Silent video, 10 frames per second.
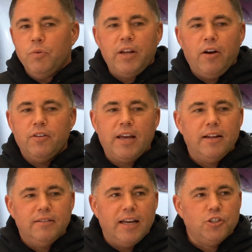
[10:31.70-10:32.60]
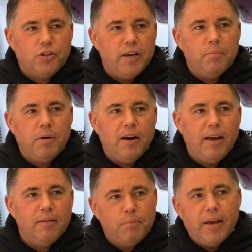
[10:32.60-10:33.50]
you inherit that trait
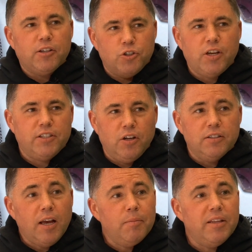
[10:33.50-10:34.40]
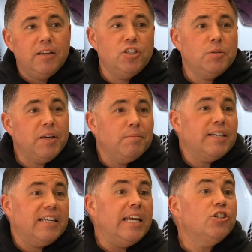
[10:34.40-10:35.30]
by exercising all the time, and then it just
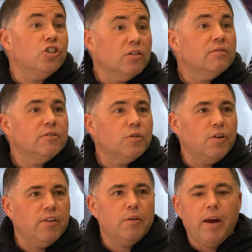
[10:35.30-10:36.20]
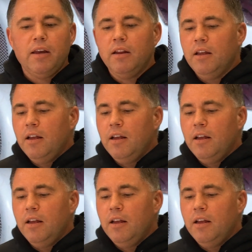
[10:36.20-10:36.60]
becomes second nature sort of thing, right?